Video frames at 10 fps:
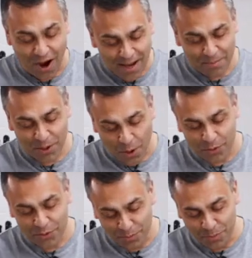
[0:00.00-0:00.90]
I am
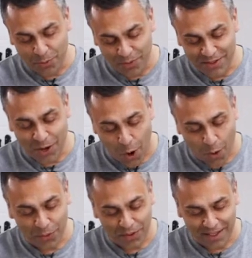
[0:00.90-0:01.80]
going to put this
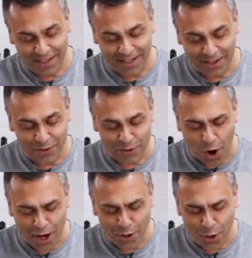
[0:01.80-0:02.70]
whole thing in there because
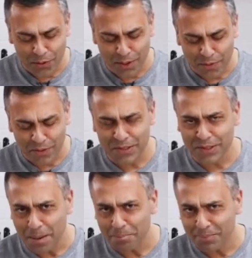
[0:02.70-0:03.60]
I know there are
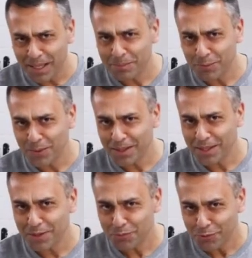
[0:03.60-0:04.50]
some people
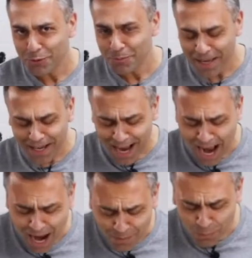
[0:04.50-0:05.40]
in this room that
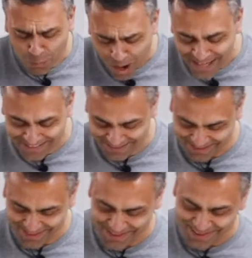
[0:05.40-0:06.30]
can't wait